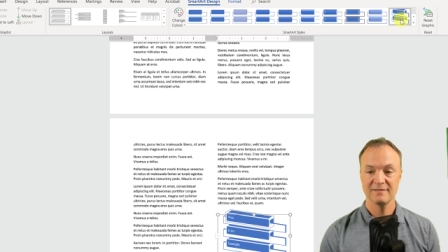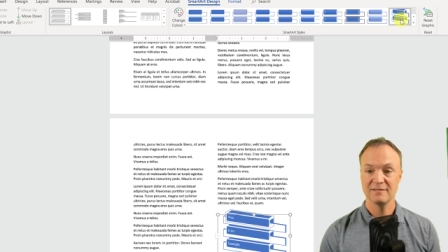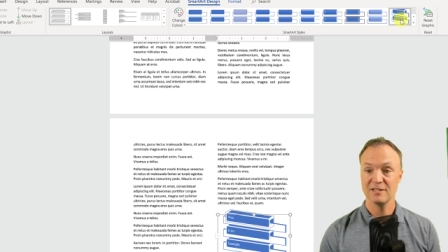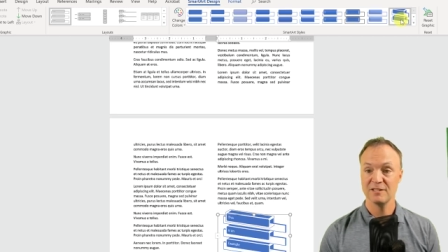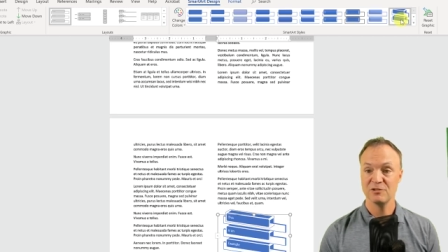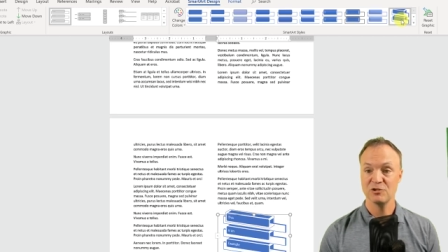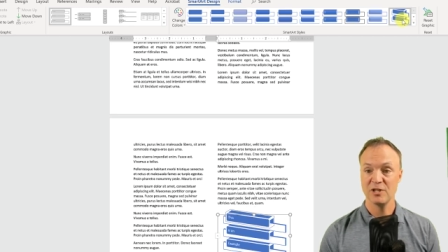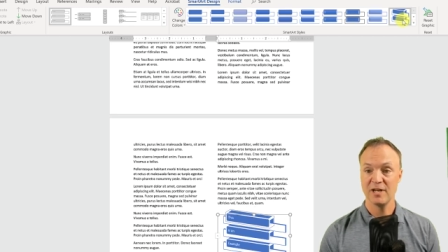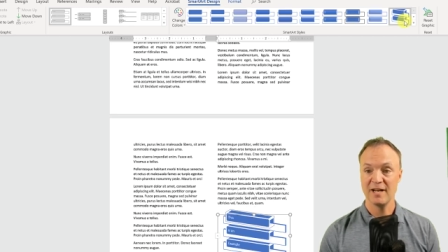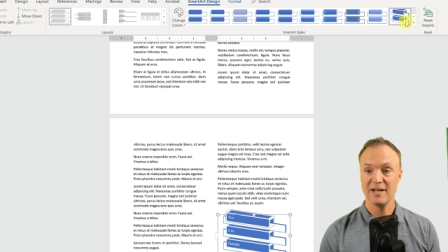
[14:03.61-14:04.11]

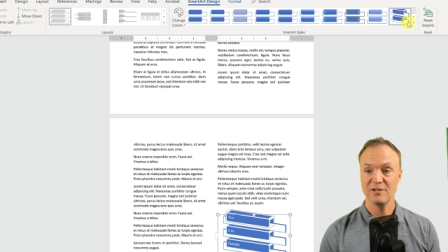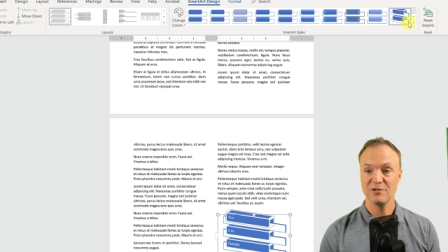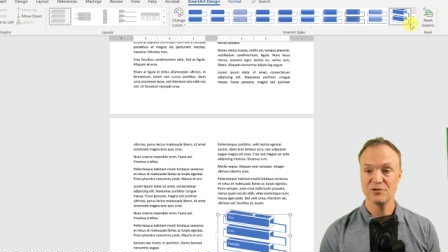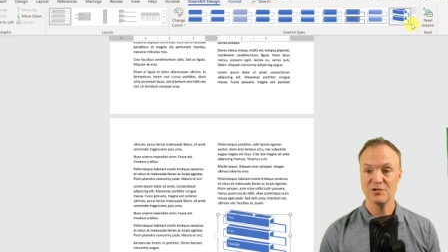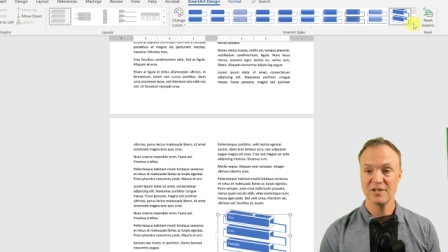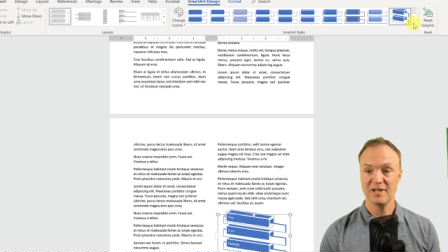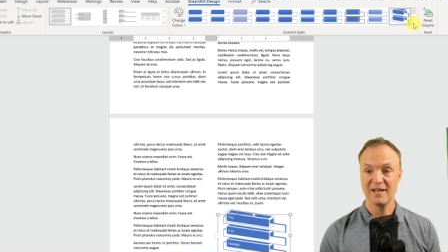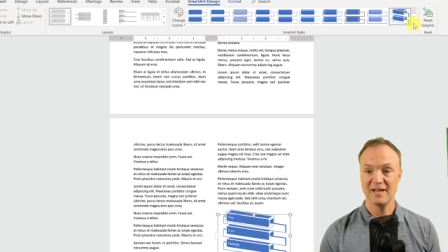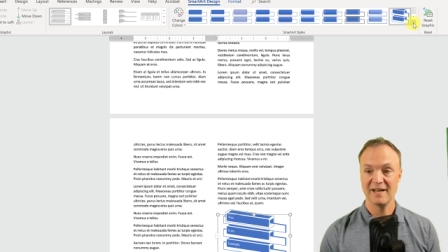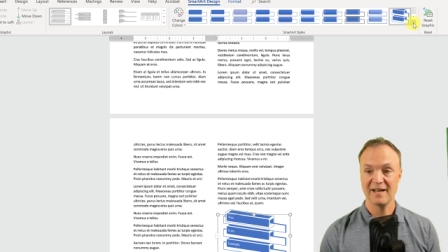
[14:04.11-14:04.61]
to
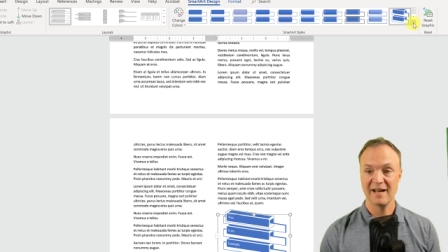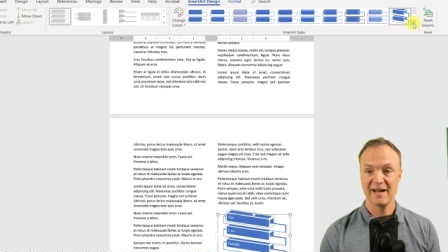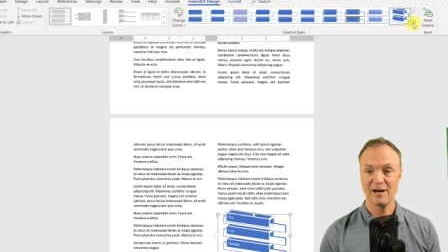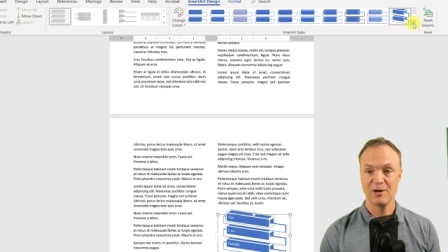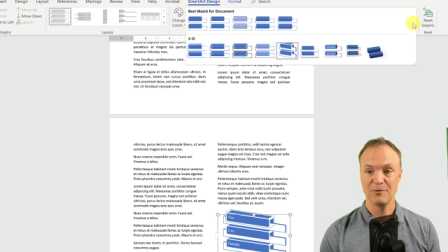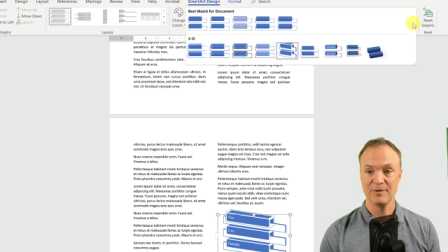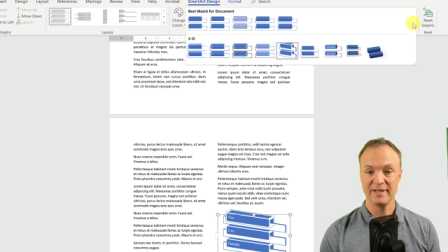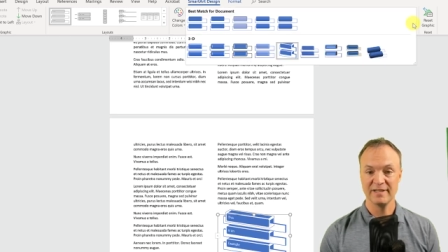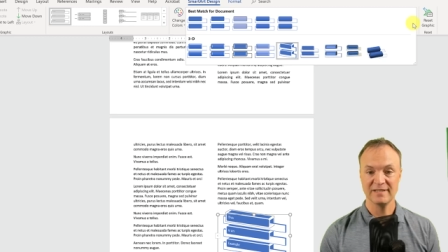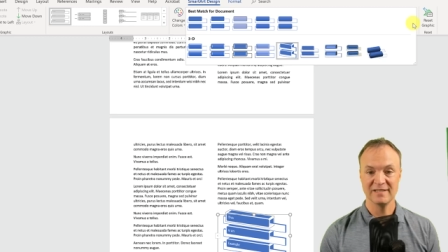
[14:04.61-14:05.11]
change
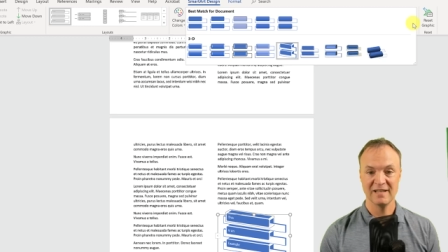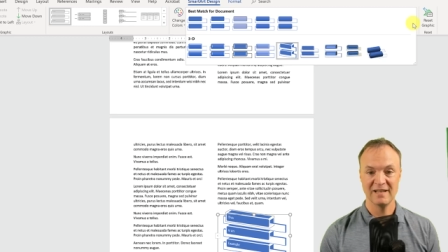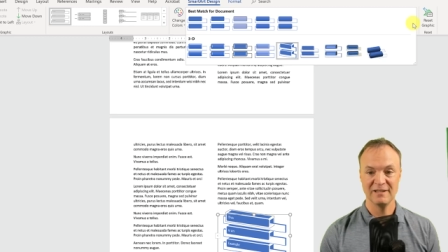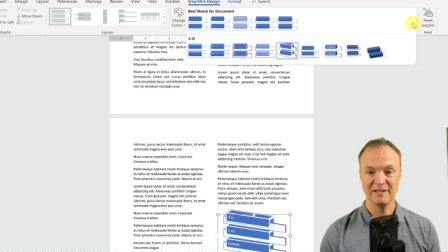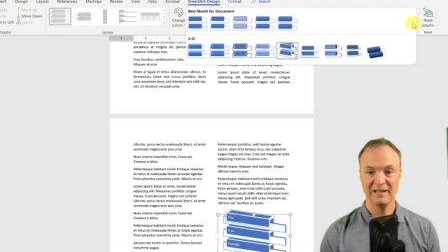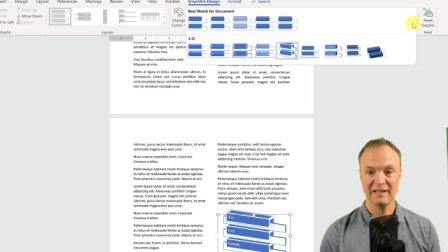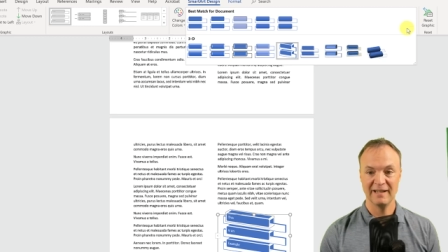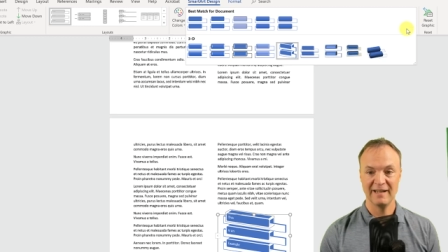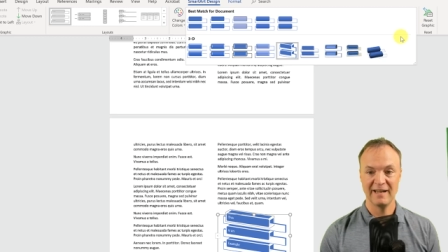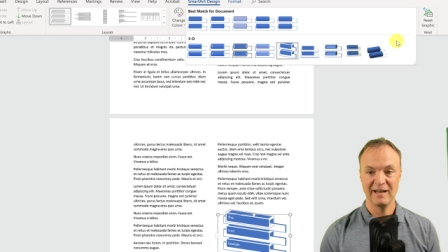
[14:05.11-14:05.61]
how it's
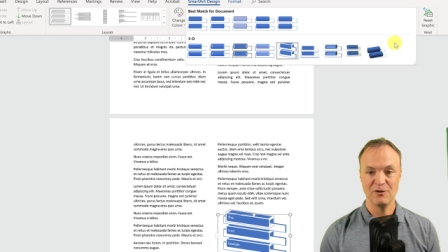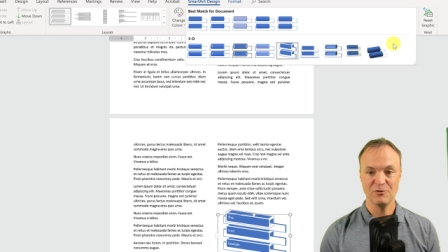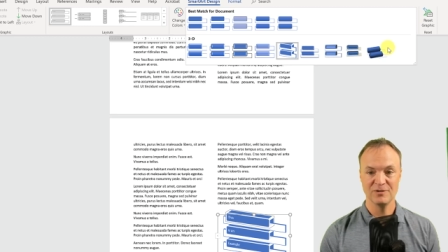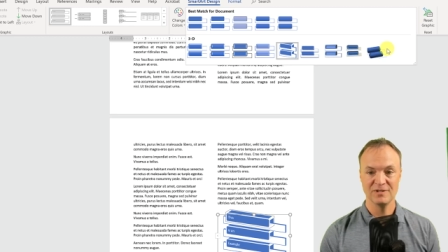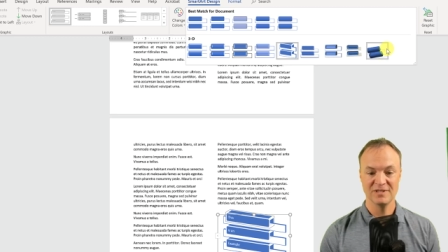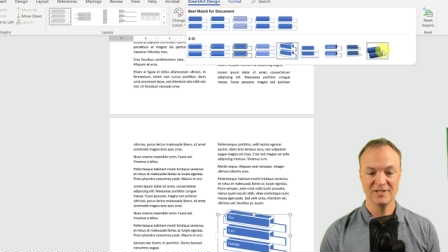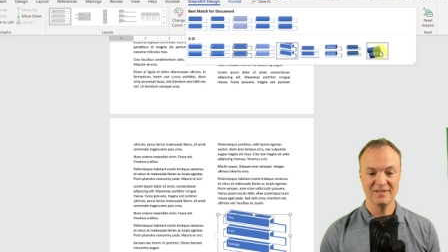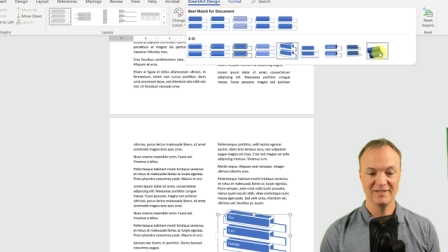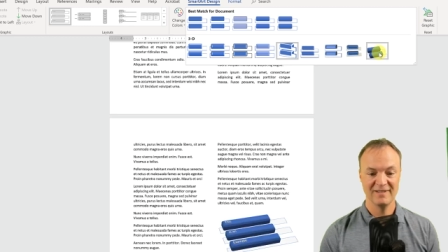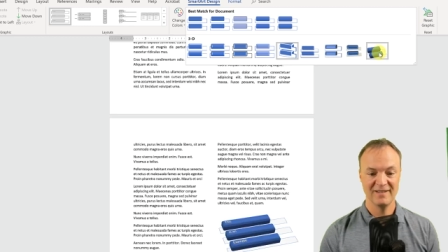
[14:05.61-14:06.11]
the
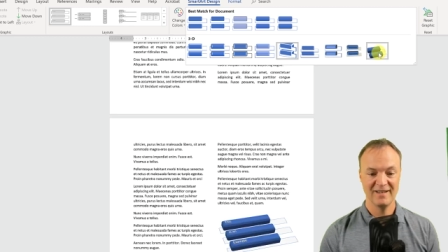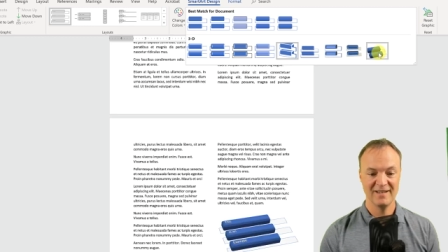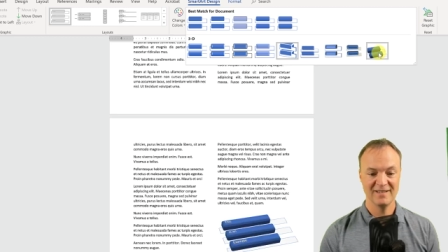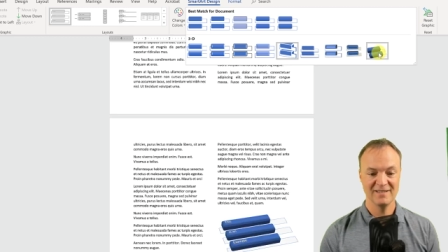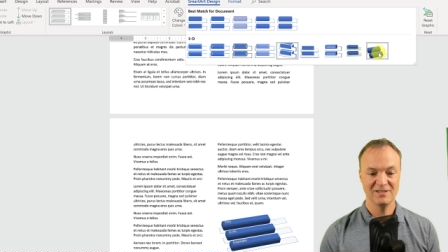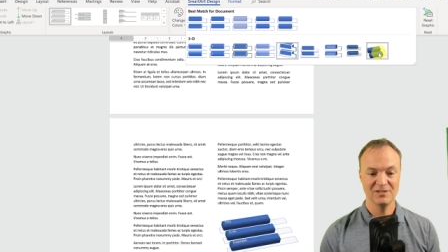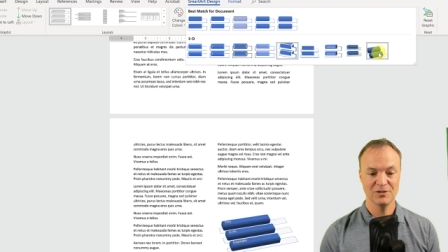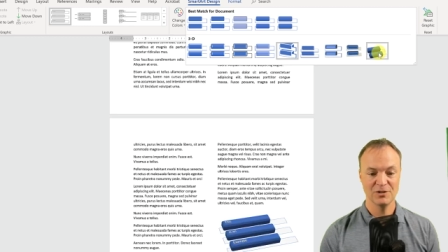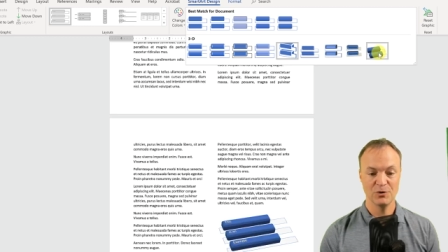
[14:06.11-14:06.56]
layout is.